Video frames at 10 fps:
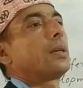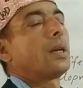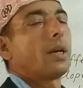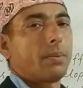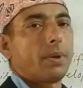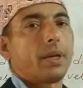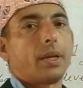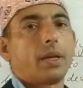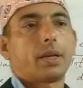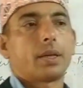
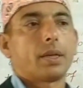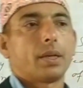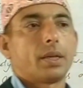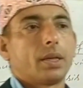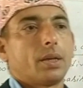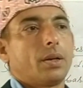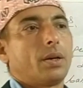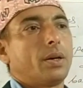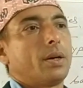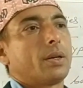turmeric,
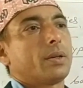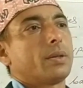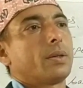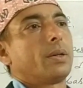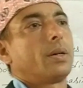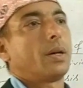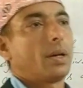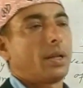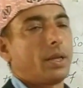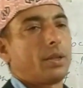or
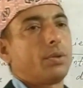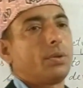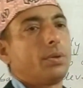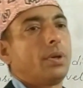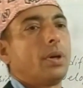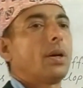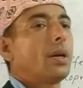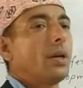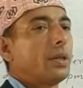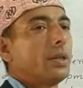haledo,
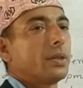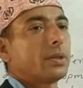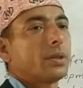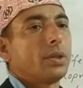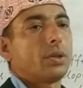or others,